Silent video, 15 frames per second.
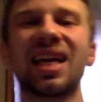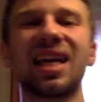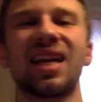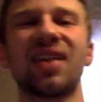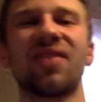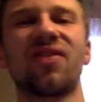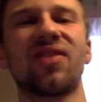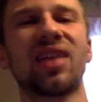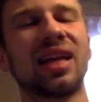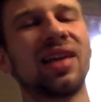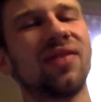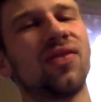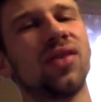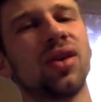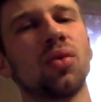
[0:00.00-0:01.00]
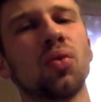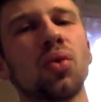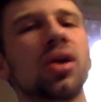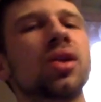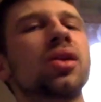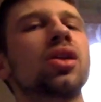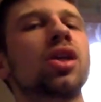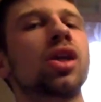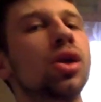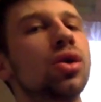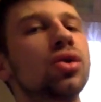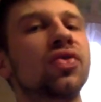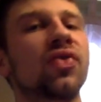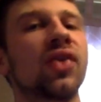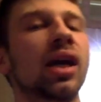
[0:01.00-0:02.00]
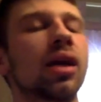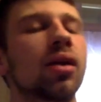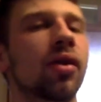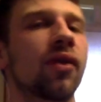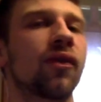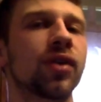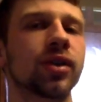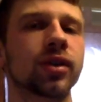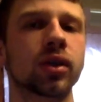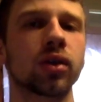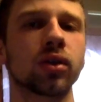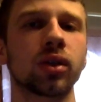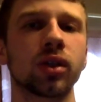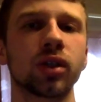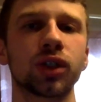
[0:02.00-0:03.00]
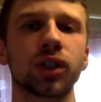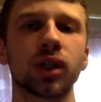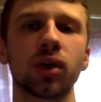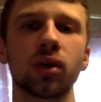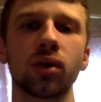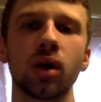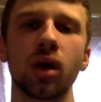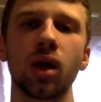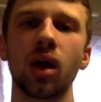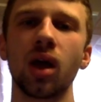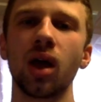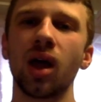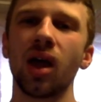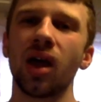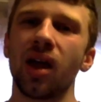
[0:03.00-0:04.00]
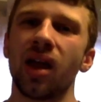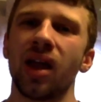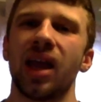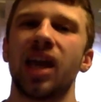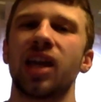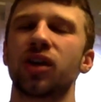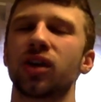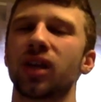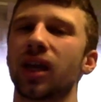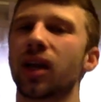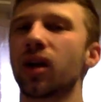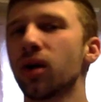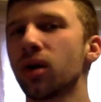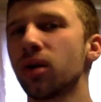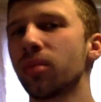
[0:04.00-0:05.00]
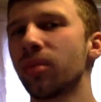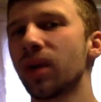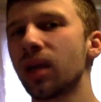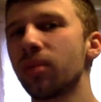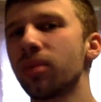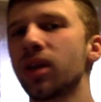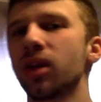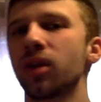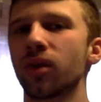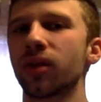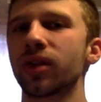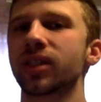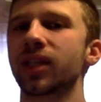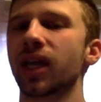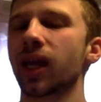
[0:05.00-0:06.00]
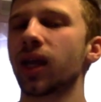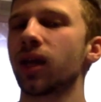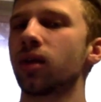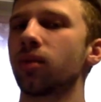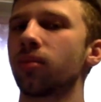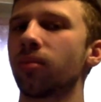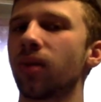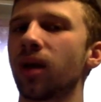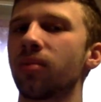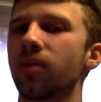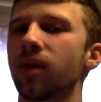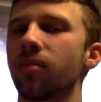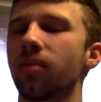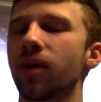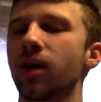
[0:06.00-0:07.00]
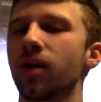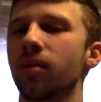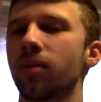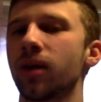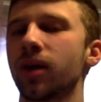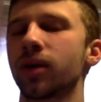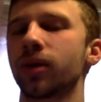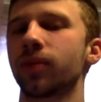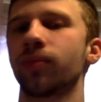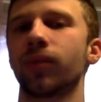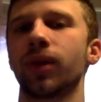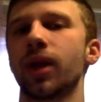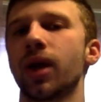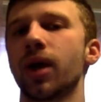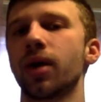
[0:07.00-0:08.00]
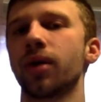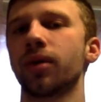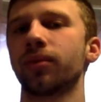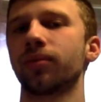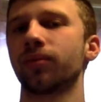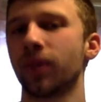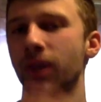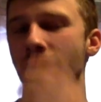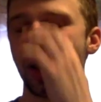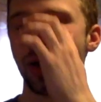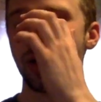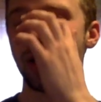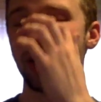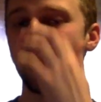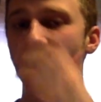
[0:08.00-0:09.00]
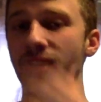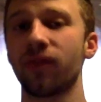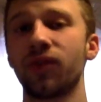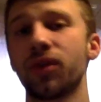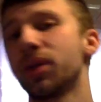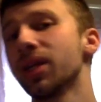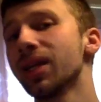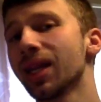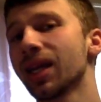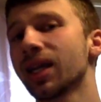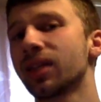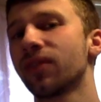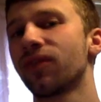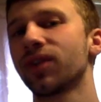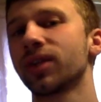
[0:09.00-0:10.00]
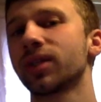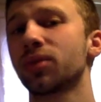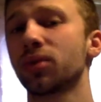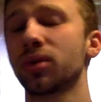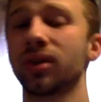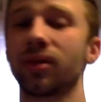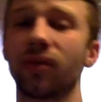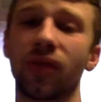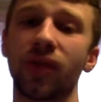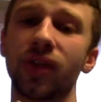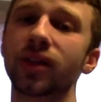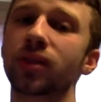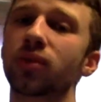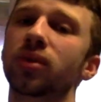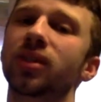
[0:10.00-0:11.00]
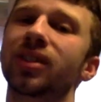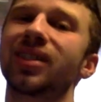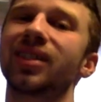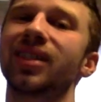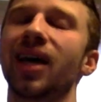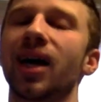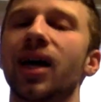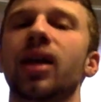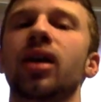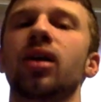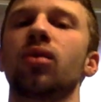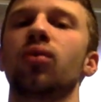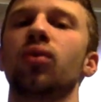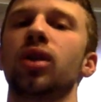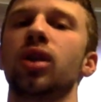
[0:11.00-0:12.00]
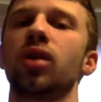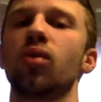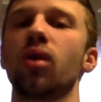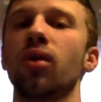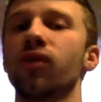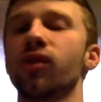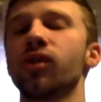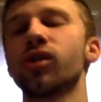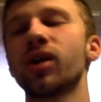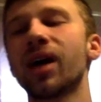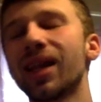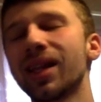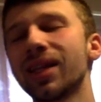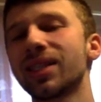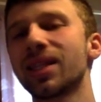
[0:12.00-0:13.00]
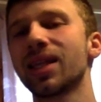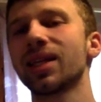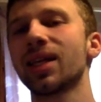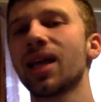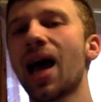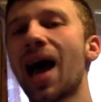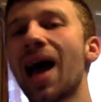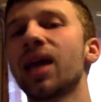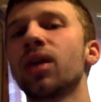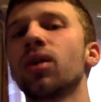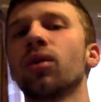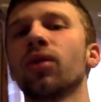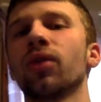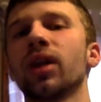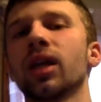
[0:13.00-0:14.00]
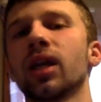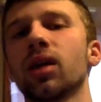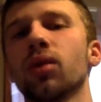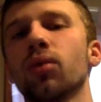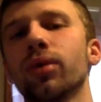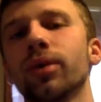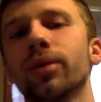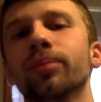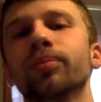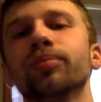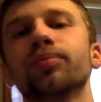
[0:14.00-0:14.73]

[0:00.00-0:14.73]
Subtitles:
if you weren't a huge fan of the first Ghost in the Shell, and you're like, oh, maybe, the second might be better. No. If you didn't like the first one, this one's not going to win you over. Or at least that, I don't think it will.